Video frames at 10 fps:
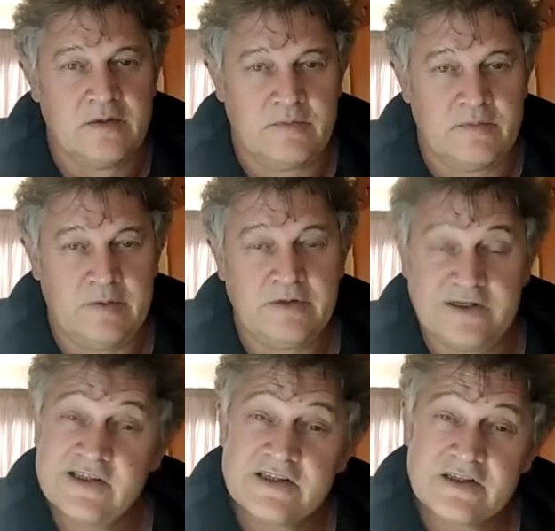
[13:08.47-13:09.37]
Remember,
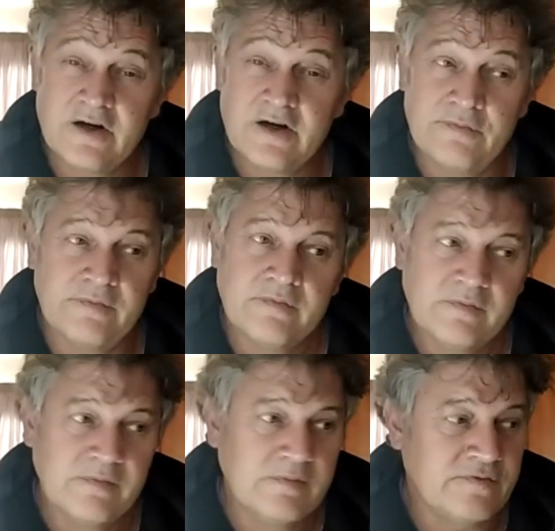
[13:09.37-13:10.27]
this is now
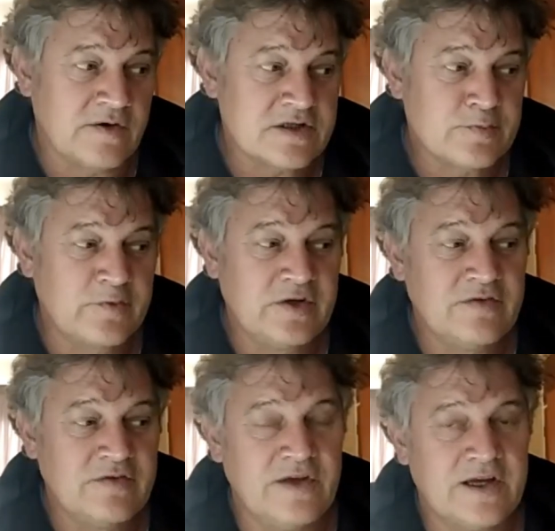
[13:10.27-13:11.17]
fast
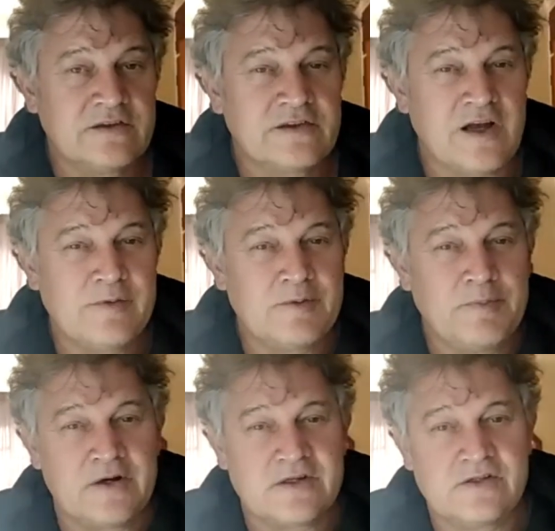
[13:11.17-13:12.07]
moving vehicles coming
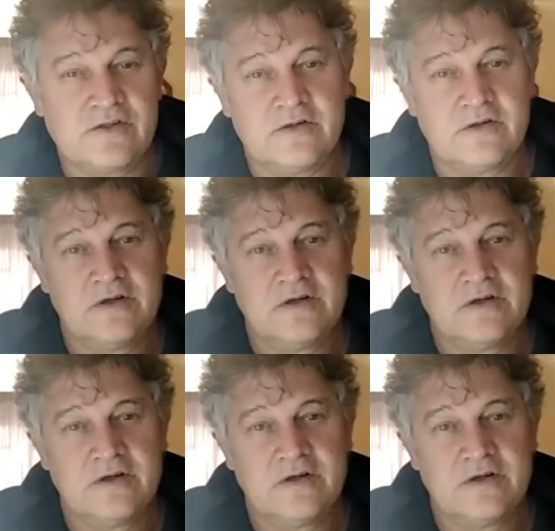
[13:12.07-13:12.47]
past you